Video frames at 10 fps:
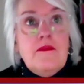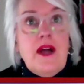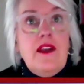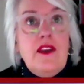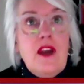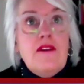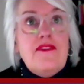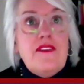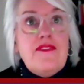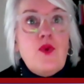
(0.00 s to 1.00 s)

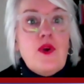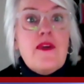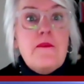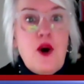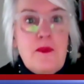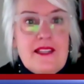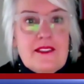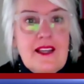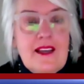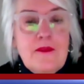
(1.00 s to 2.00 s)
enough for the
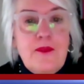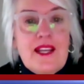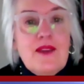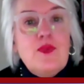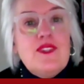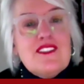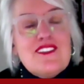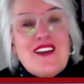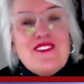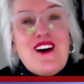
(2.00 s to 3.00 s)
moment, but it does
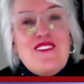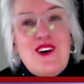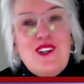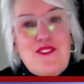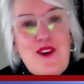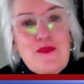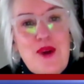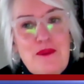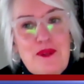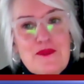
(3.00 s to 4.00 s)
not solve all of our
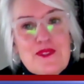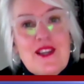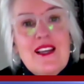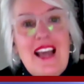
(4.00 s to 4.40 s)
problems.